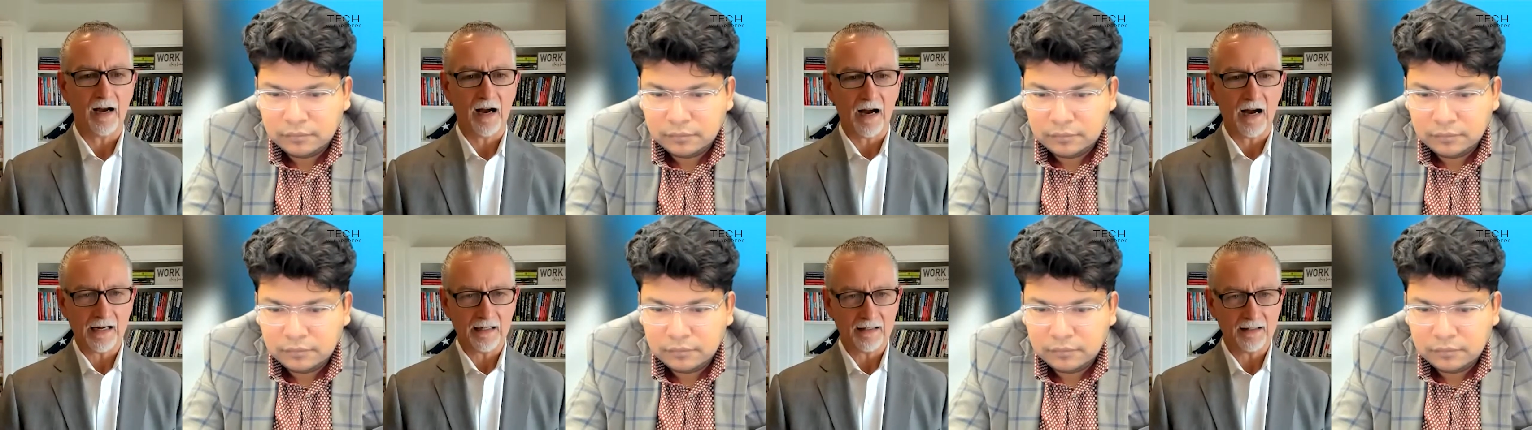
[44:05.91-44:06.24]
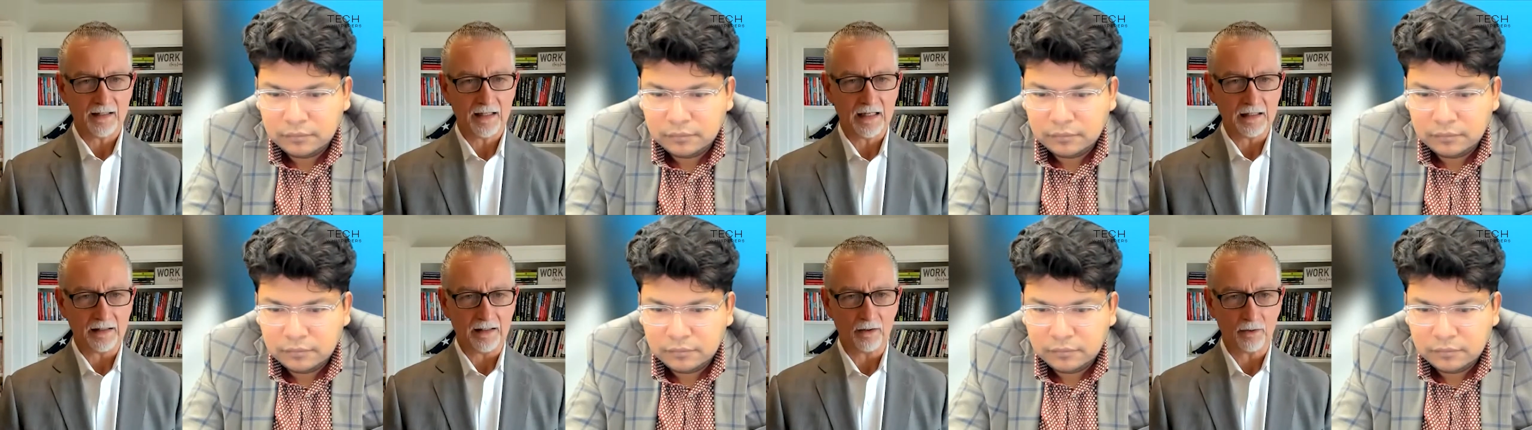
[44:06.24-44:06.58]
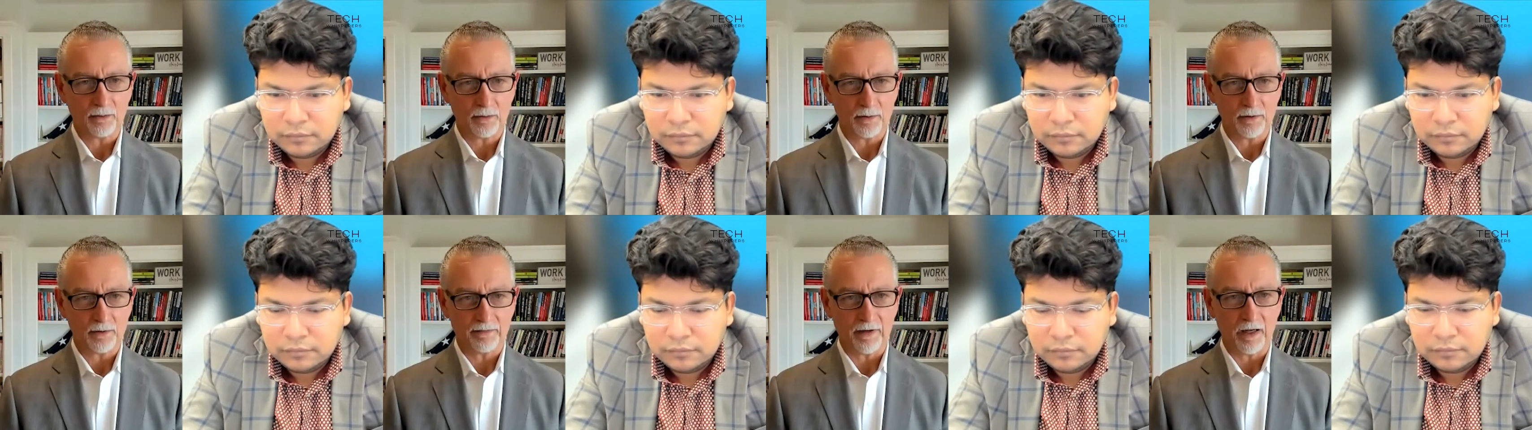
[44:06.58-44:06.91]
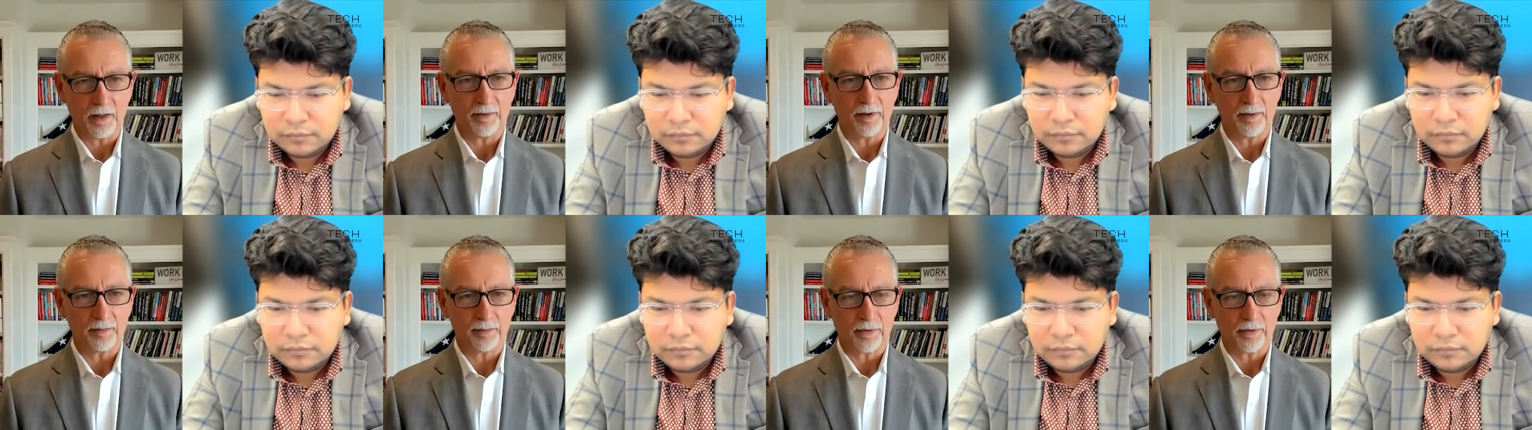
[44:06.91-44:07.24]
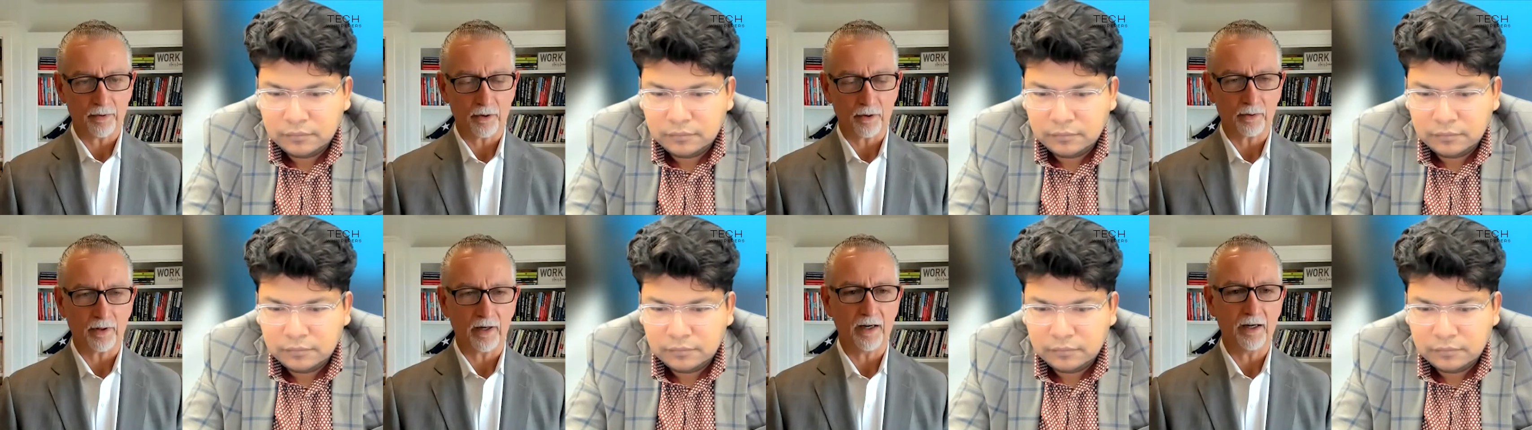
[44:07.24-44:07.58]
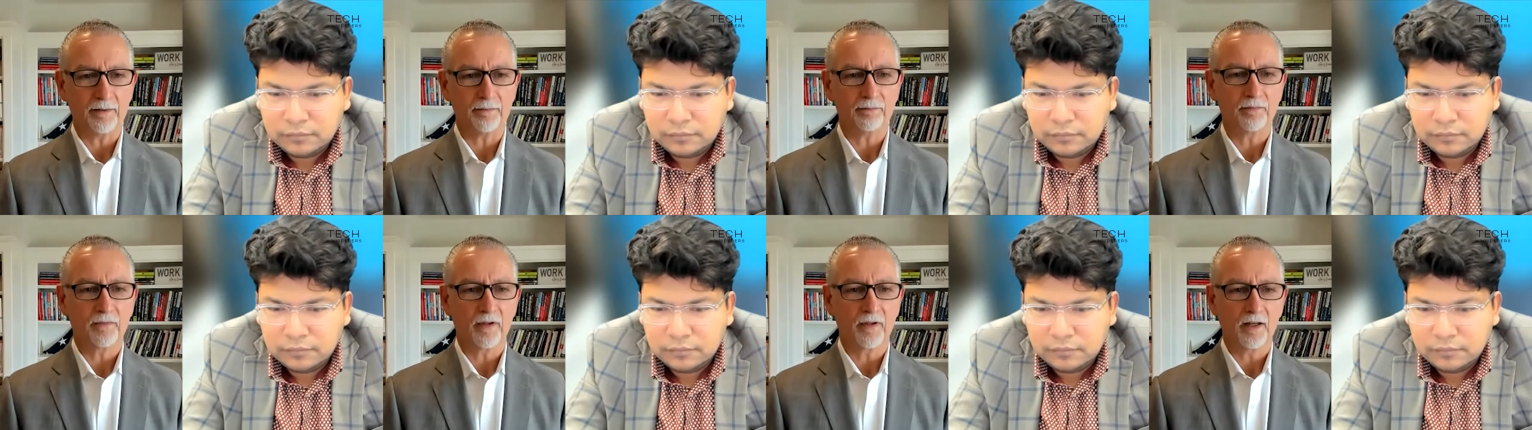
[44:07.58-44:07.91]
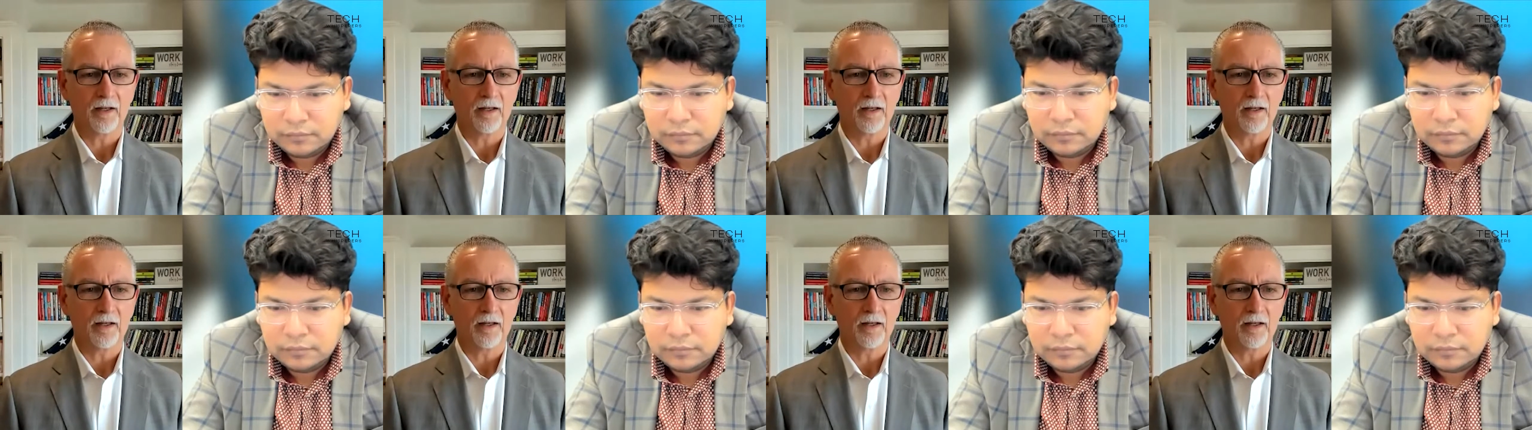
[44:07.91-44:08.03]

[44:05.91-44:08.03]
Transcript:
Speaker 1: IT leadership development program